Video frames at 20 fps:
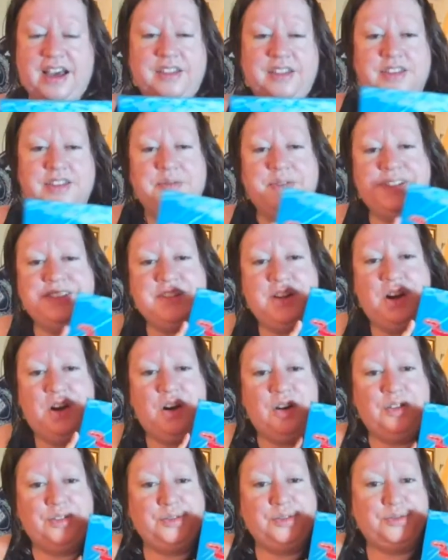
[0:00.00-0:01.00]
This one is
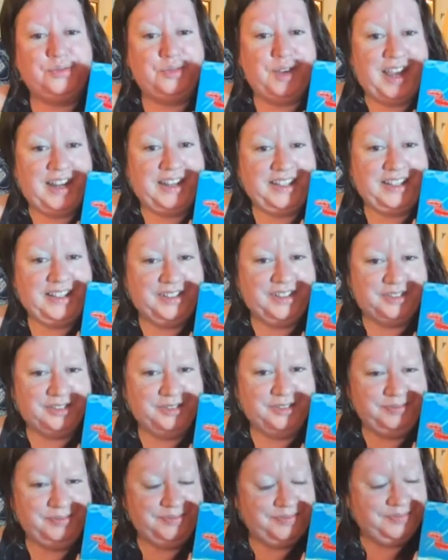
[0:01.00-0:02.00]
called Red
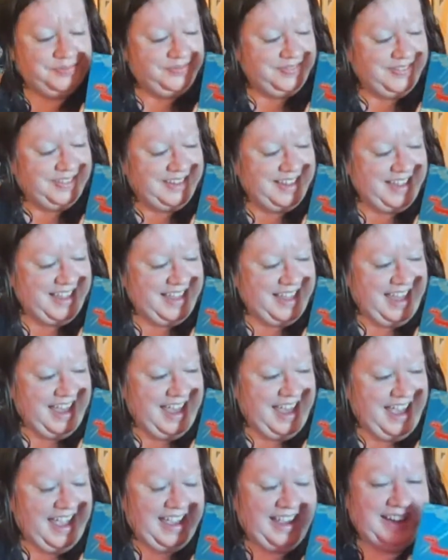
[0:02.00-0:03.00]
Eel,
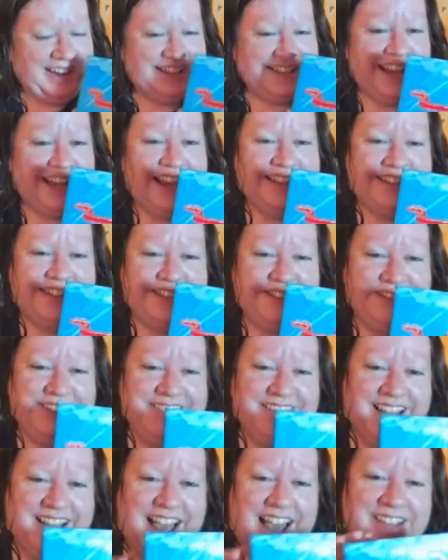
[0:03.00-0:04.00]
and as
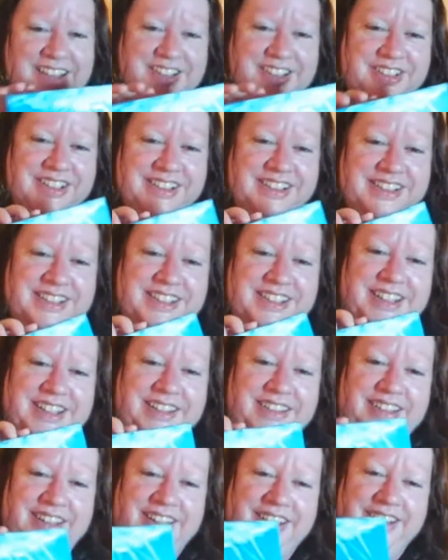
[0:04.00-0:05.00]
you can see,
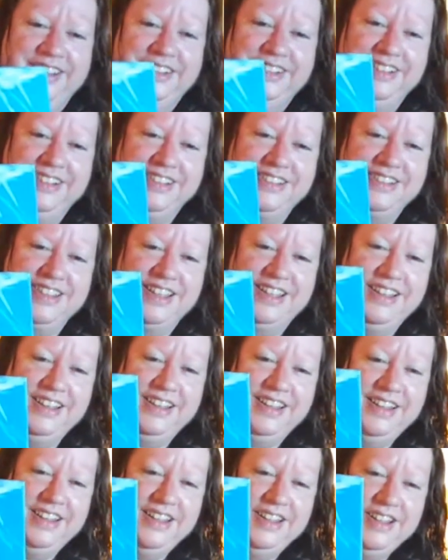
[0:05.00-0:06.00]
the eel is
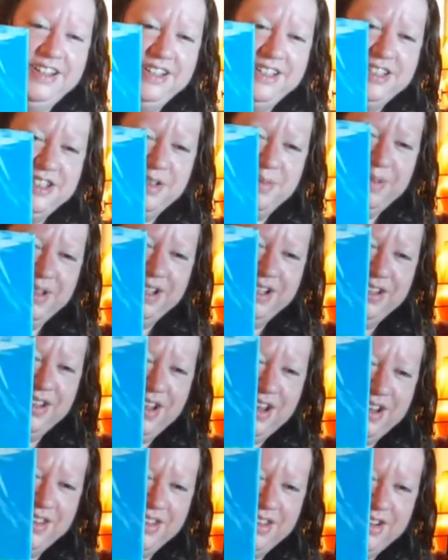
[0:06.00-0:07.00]
swimming
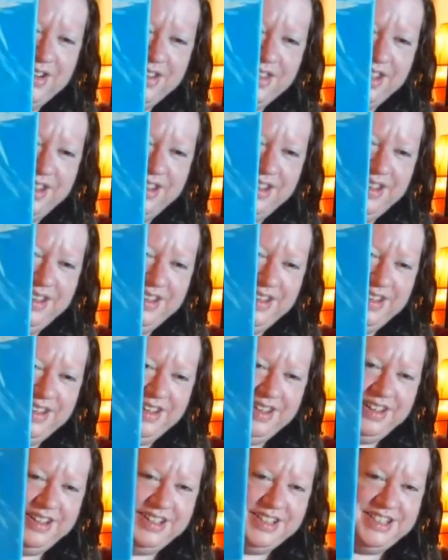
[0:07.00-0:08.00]
along, and there are the
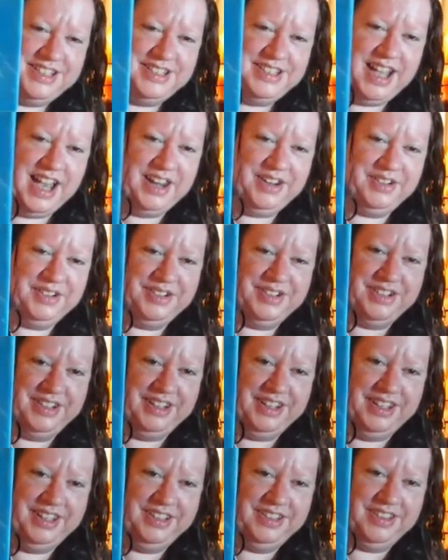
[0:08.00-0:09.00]
shadow
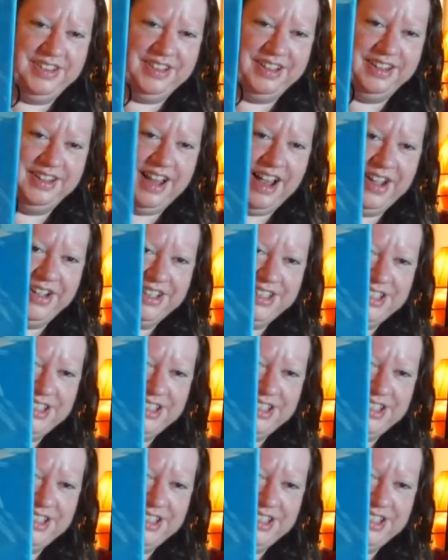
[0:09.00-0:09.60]
underneath and the light